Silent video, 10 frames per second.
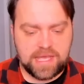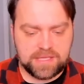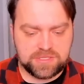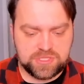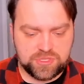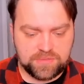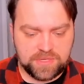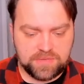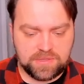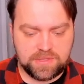and
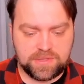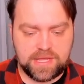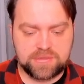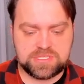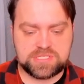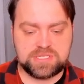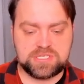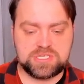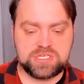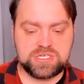Germany will announce the
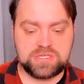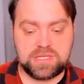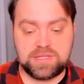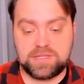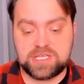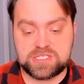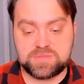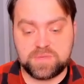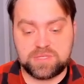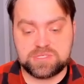decision uh,
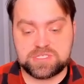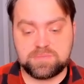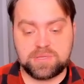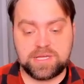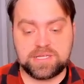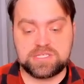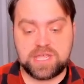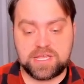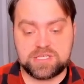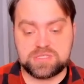next week to supply
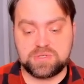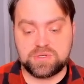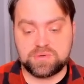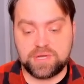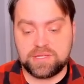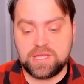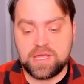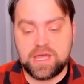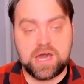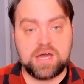tanks to Ukraine,
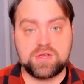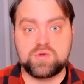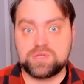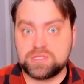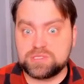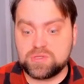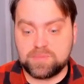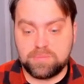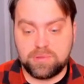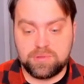according to
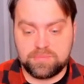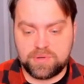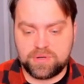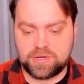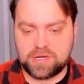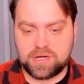the Bloomberg